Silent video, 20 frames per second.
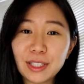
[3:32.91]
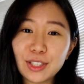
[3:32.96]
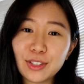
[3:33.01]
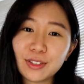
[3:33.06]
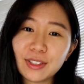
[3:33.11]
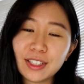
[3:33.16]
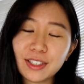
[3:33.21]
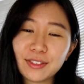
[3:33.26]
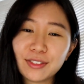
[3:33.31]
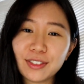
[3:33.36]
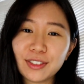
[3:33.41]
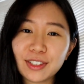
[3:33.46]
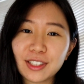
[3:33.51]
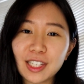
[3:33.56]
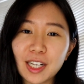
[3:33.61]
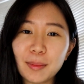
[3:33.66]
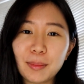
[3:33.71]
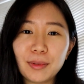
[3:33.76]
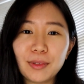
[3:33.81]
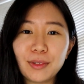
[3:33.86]
doing it for a
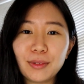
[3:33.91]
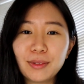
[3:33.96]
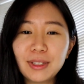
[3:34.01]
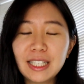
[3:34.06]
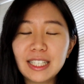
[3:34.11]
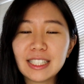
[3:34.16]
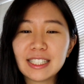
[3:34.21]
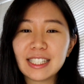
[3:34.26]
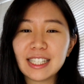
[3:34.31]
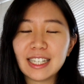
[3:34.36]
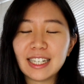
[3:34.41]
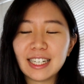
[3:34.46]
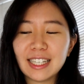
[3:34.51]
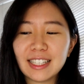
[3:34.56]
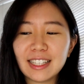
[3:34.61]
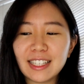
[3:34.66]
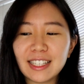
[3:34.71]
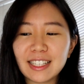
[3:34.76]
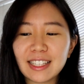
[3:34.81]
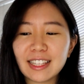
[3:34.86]
couple of weeks, and I
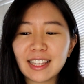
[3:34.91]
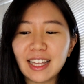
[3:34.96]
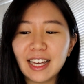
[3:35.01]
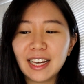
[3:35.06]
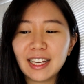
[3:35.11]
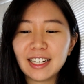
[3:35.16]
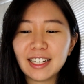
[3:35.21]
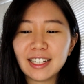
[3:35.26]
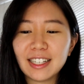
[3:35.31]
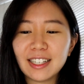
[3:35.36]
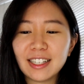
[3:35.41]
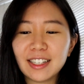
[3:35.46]
think that